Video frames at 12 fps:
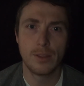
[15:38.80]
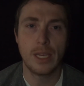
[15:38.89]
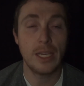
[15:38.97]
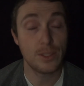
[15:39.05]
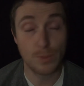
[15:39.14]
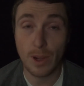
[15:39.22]

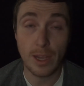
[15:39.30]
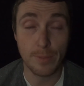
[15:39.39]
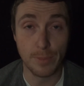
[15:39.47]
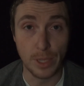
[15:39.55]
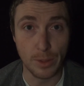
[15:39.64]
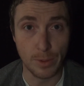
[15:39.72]
That's
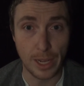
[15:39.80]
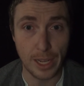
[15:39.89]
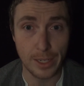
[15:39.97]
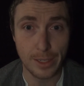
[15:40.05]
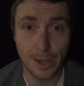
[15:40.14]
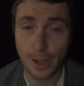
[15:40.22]
right,
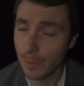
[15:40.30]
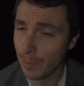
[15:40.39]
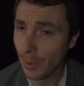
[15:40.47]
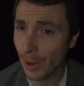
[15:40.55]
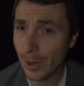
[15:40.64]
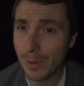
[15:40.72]
B-Rad.
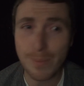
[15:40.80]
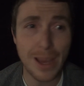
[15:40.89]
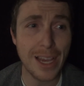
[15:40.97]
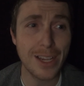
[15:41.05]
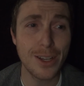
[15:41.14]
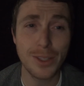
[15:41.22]
Put it
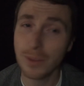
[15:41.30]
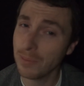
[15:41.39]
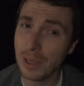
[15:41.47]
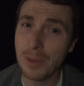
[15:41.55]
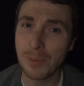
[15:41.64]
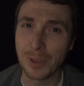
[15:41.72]
back on the
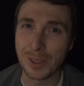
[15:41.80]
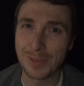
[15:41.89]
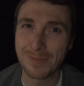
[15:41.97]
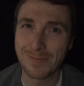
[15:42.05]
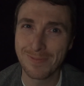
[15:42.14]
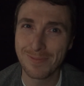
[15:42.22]
people.
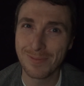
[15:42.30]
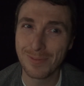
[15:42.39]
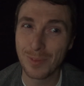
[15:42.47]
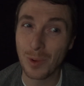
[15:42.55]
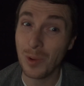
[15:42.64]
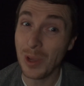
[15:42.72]

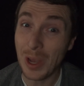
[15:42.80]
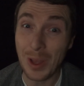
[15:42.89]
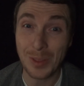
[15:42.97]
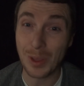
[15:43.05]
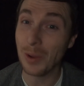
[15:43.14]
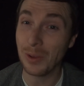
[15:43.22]
We
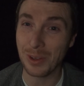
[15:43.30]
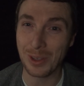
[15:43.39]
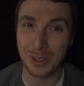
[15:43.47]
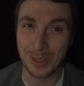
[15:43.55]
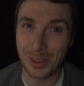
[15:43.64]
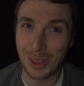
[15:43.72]
all know you
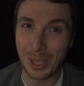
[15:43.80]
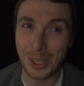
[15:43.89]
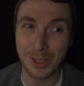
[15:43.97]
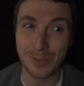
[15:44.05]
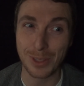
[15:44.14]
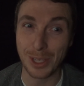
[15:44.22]
couldn't
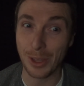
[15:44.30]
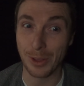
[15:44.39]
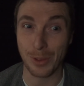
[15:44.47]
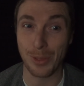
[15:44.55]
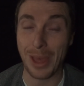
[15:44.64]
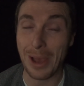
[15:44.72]
think of the
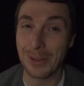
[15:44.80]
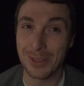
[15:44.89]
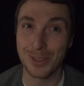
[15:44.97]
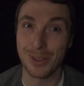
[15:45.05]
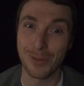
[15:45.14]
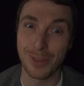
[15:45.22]
other
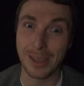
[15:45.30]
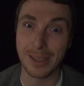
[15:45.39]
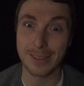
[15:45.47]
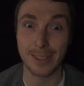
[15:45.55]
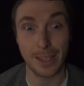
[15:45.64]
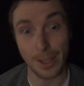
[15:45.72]
thousands of
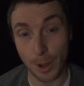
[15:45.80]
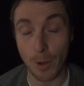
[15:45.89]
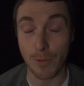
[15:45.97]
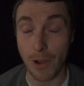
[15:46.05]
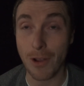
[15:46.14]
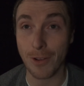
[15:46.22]
things that can go
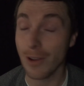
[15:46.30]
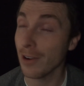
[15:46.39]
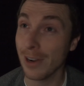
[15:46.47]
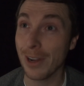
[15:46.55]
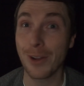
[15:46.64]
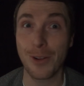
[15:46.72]
wrong on
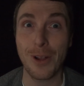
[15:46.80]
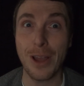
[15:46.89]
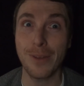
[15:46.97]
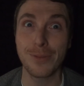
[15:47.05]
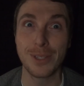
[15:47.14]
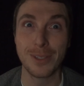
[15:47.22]
an
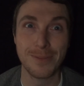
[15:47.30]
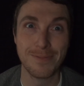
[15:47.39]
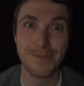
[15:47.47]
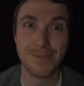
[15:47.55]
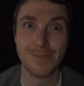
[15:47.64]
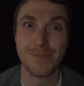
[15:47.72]
aircraft.
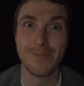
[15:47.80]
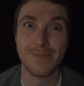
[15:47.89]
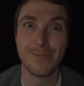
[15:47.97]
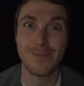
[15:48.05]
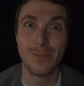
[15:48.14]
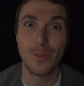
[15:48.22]

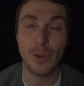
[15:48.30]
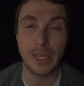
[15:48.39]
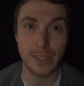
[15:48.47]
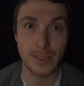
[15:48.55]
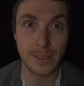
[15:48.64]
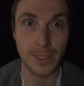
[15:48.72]
We
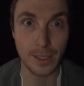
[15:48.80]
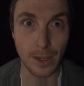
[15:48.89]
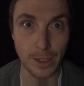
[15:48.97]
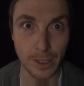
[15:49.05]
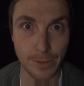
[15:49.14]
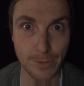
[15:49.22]
can see it
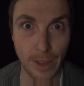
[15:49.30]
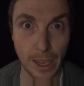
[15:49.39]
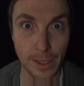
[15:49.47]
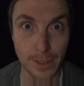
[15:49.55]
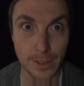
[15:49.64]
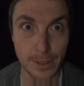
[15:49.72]
on your
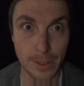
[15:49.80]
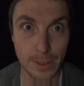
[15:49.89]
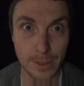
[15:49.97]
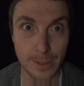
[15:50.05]
face.